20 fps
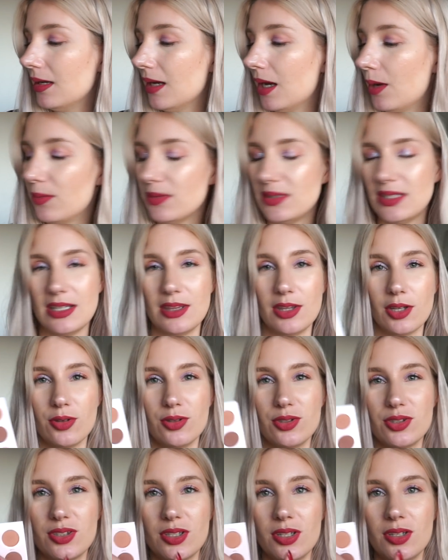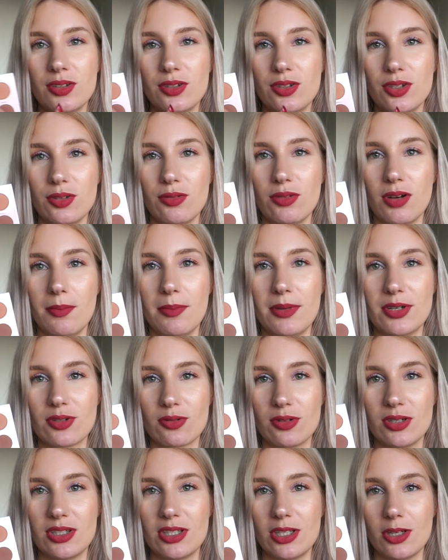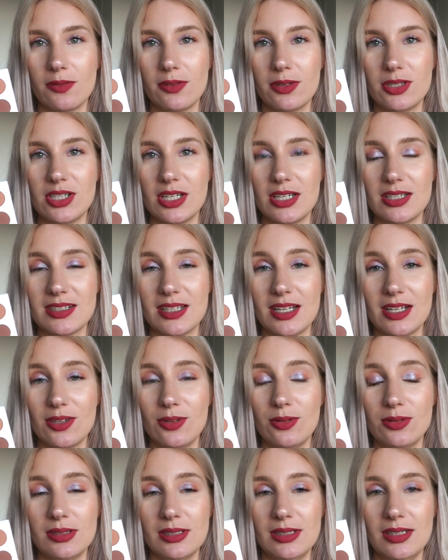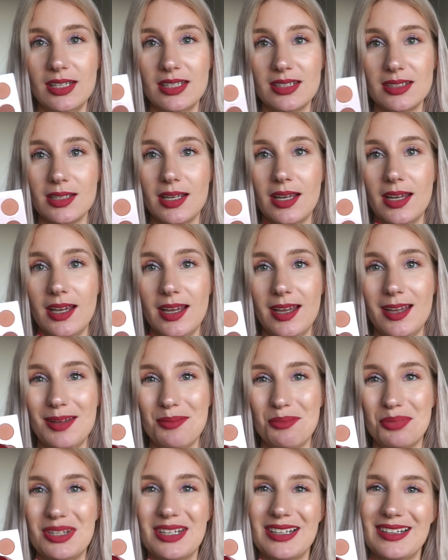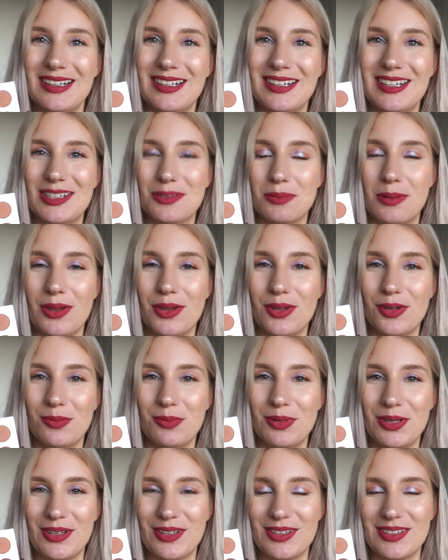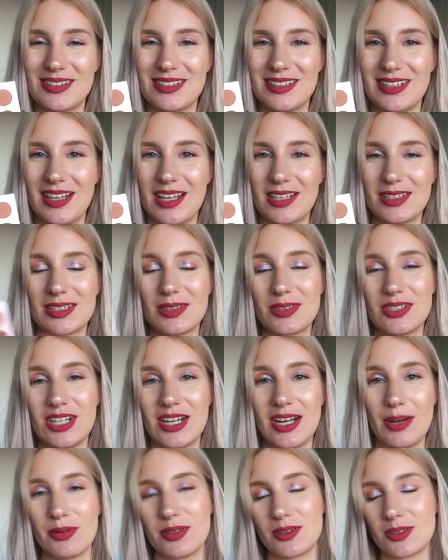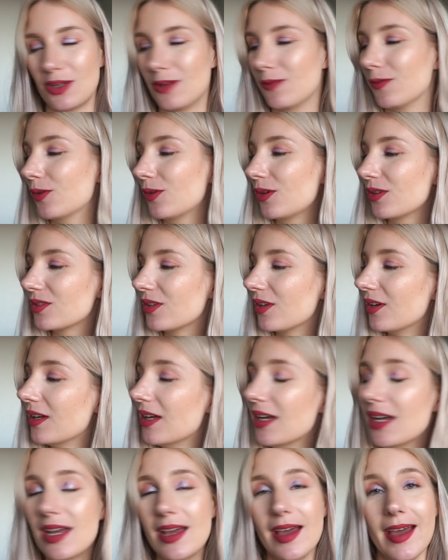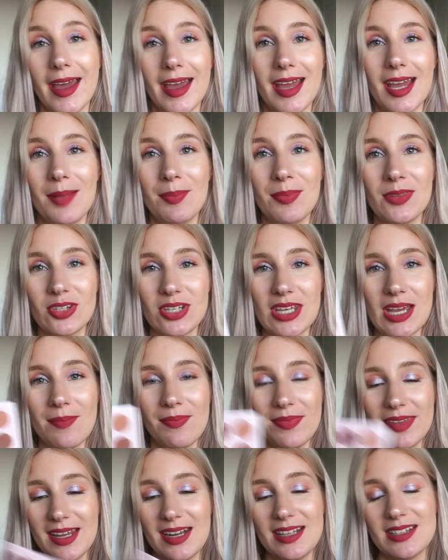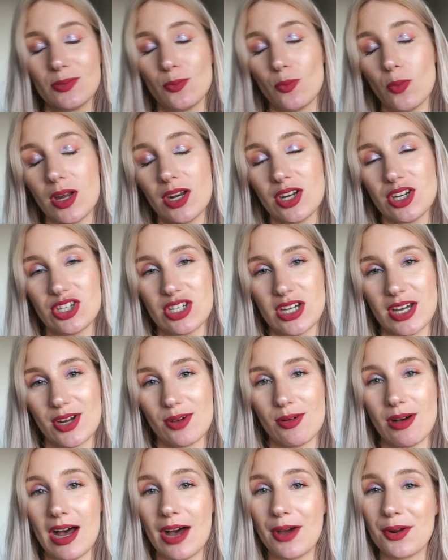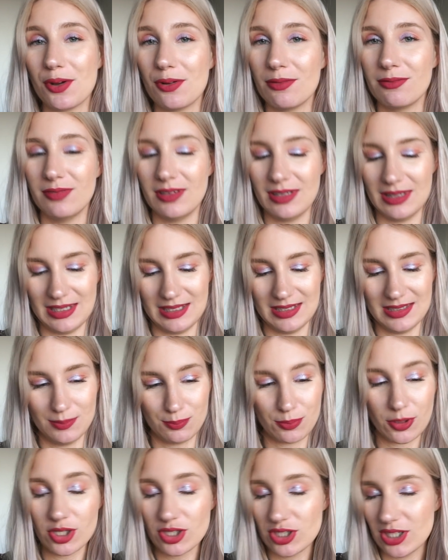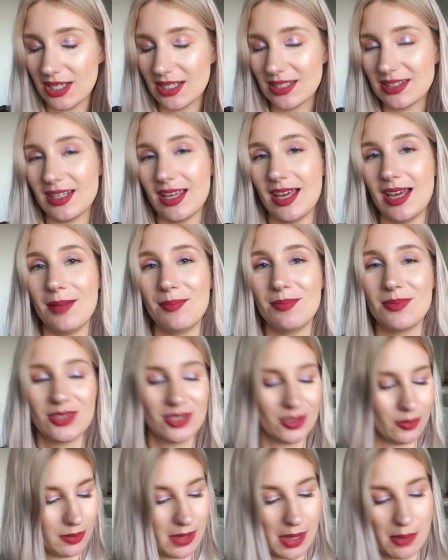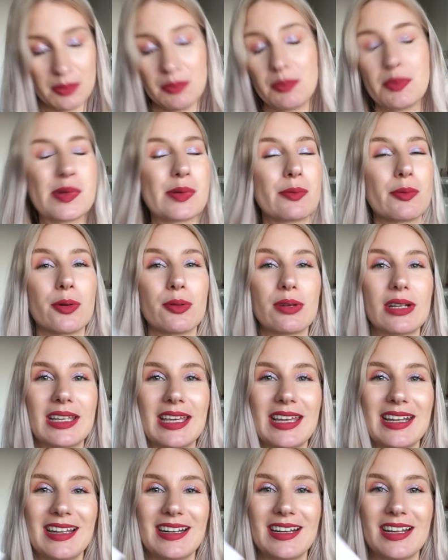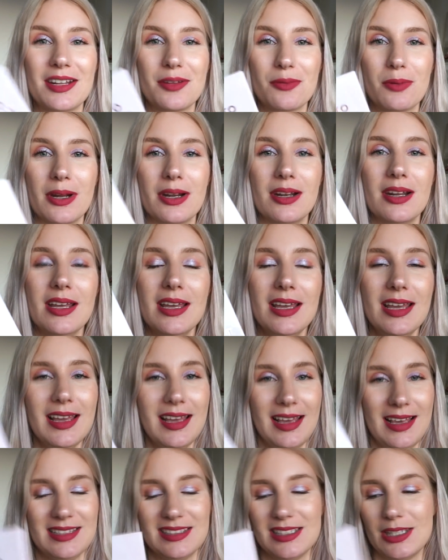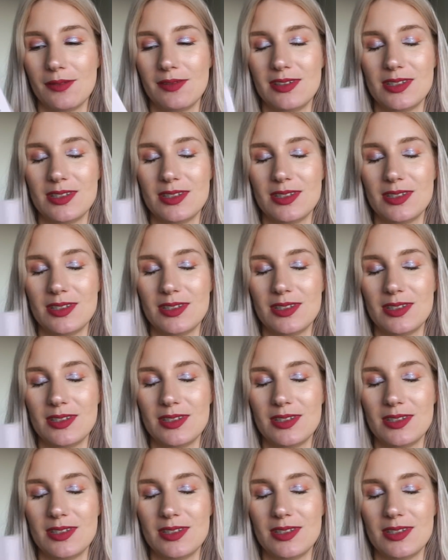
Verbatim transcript: I would say those 2 are majority of the shades that I used in this, and particularly this one though, because that's the shade I was going to focus on. So yeah, that is one shadow out of this project, so I will be rolling in another one instead of